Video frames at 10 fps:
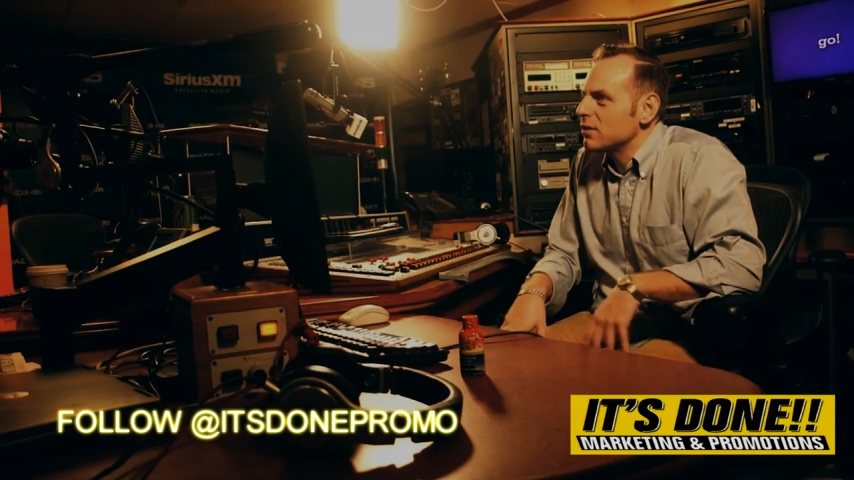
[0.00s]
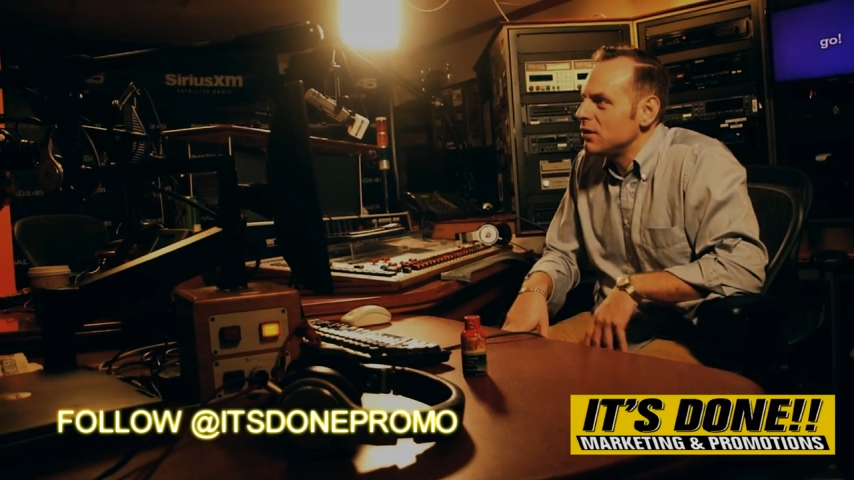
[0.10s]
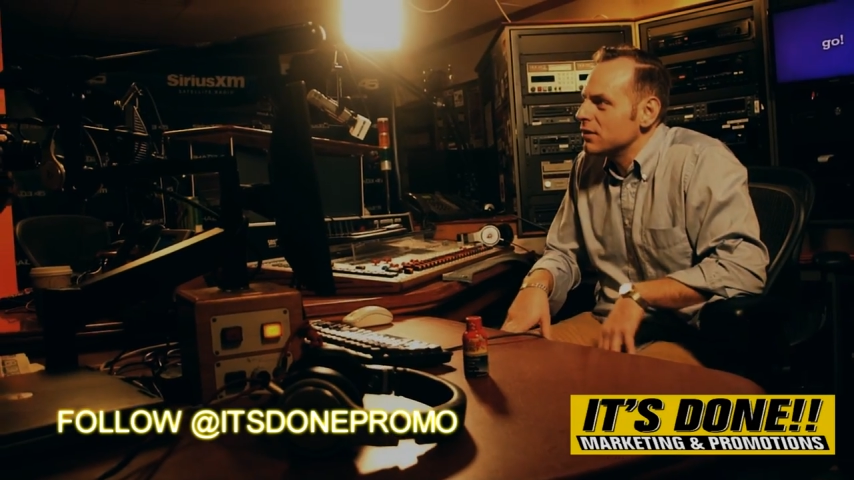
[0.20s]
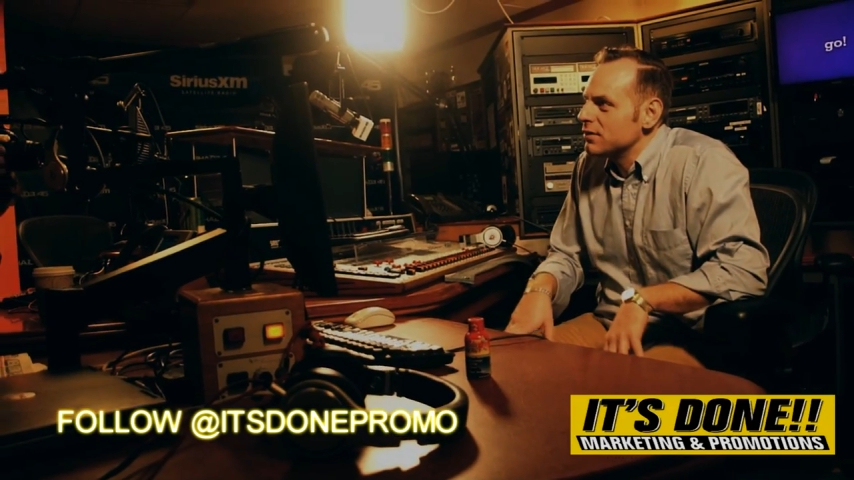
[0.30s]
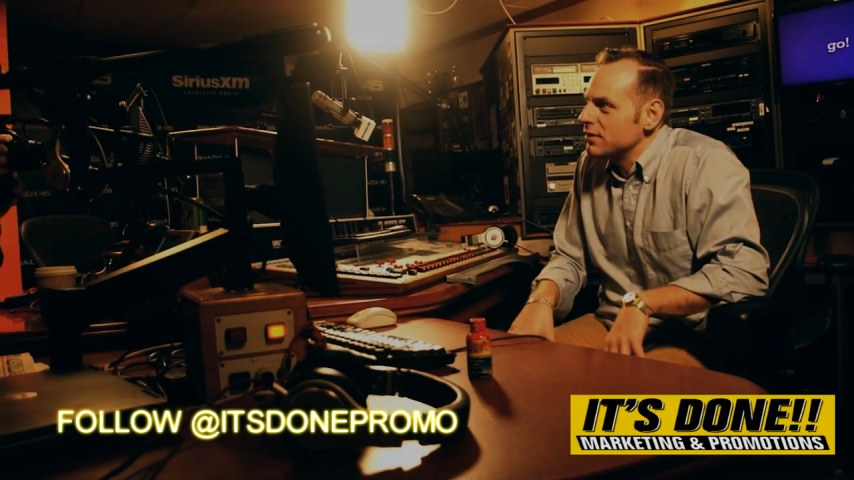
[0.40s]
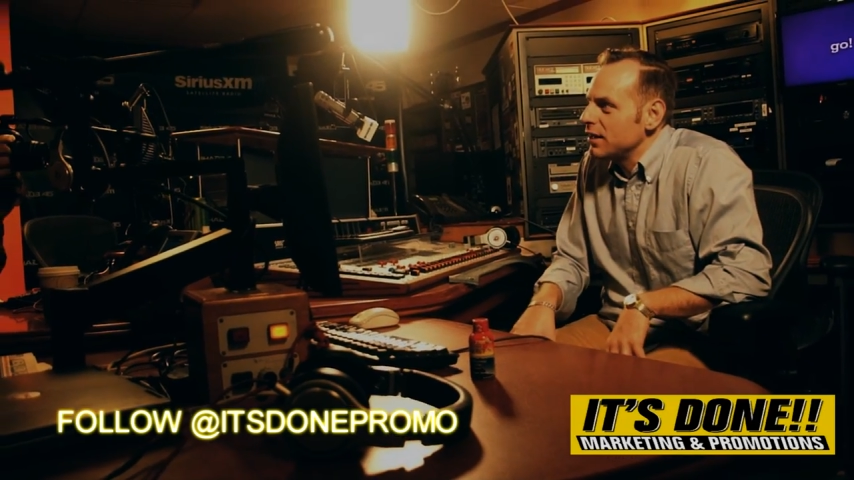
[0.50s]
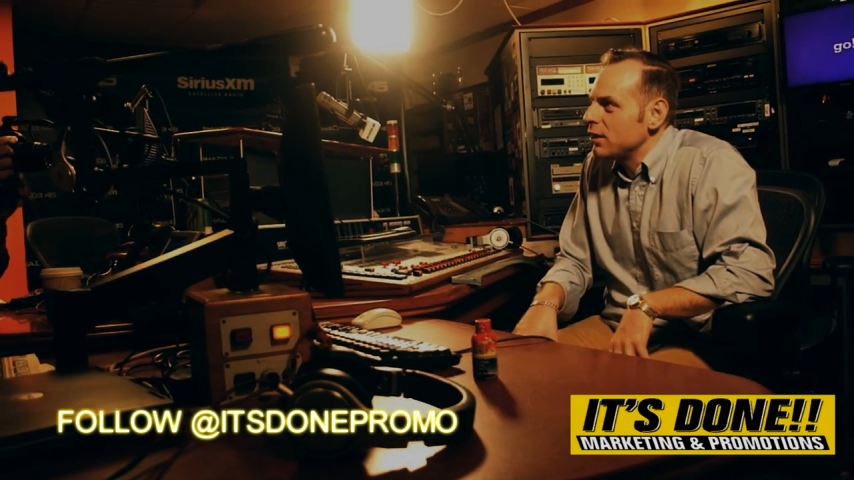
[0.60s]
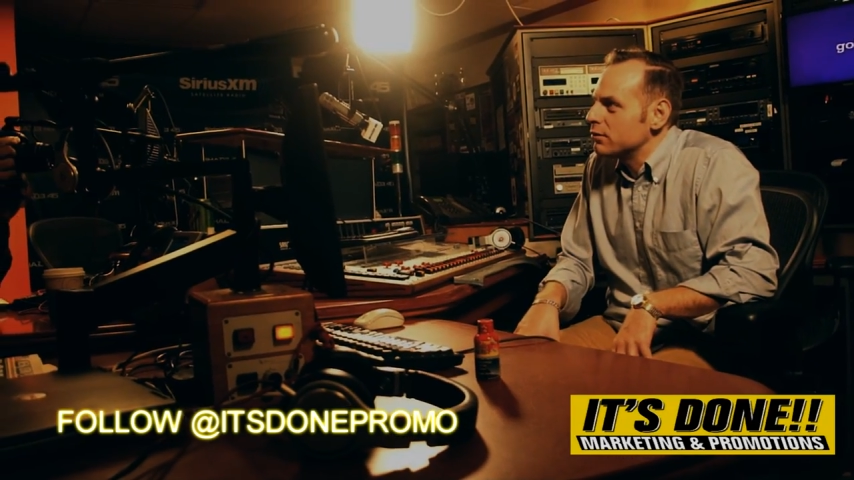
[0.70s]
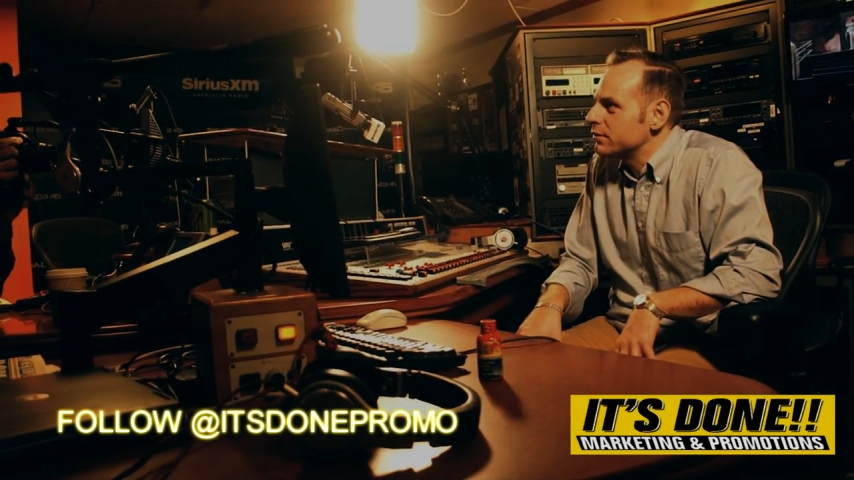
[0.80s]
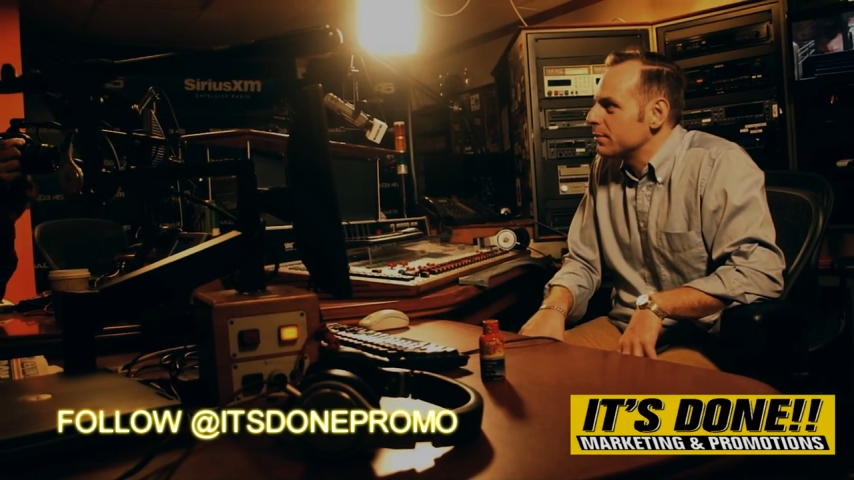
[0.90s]
as long as
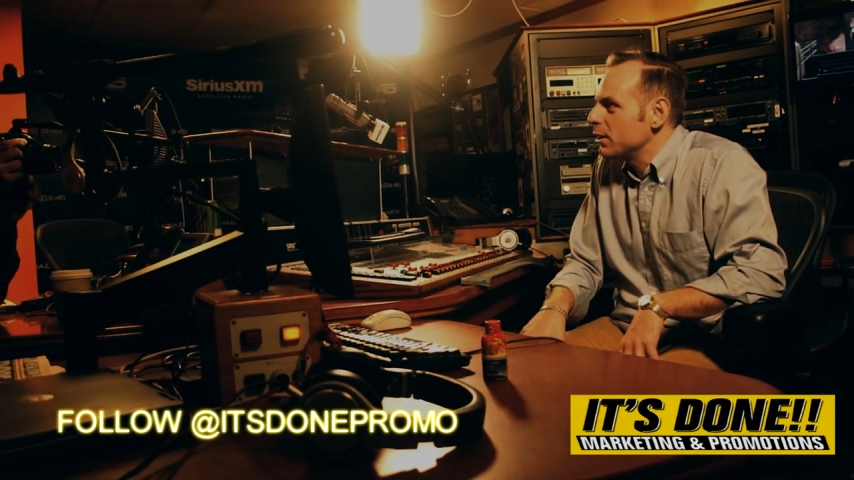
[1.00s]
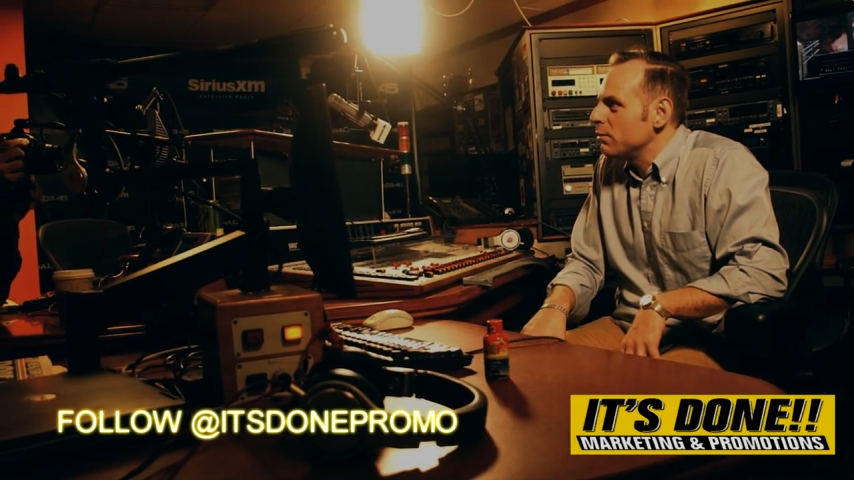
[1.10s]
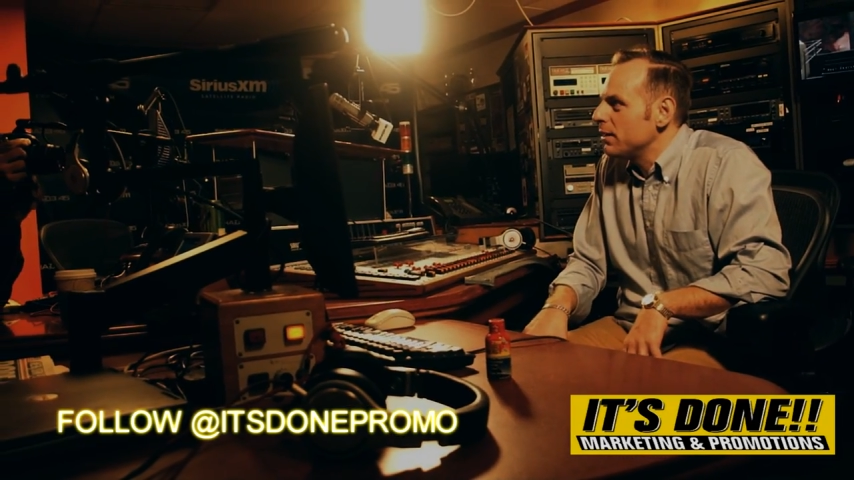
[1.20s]
they don't smell